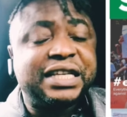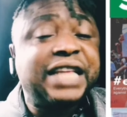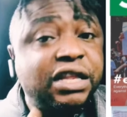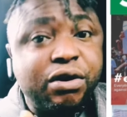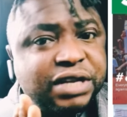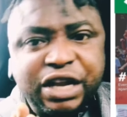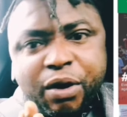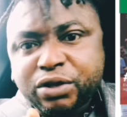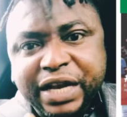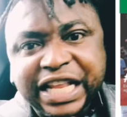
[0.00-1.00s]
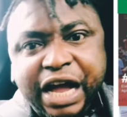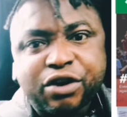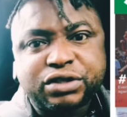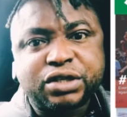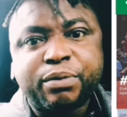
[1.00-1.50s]
They don't want to let that
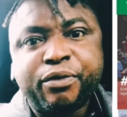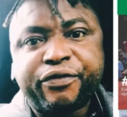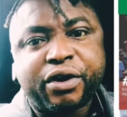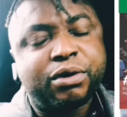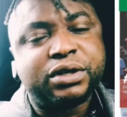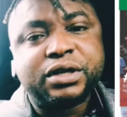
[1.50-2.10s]
country to move forward.